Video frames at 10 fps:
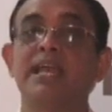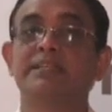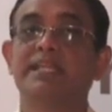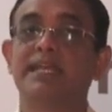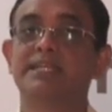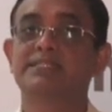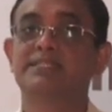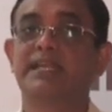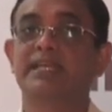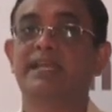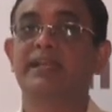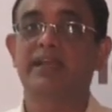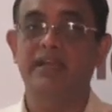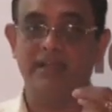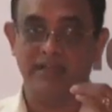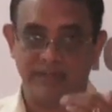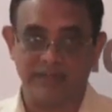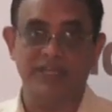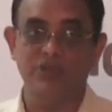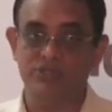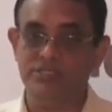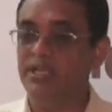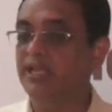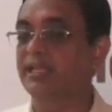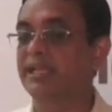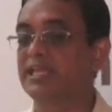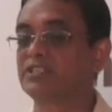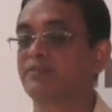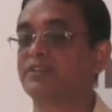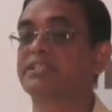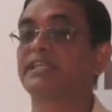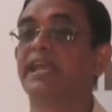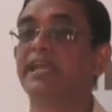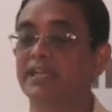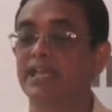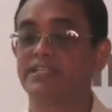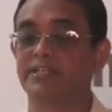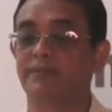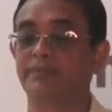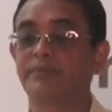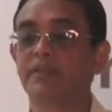That is getting reduced in the case of a C8 lesion.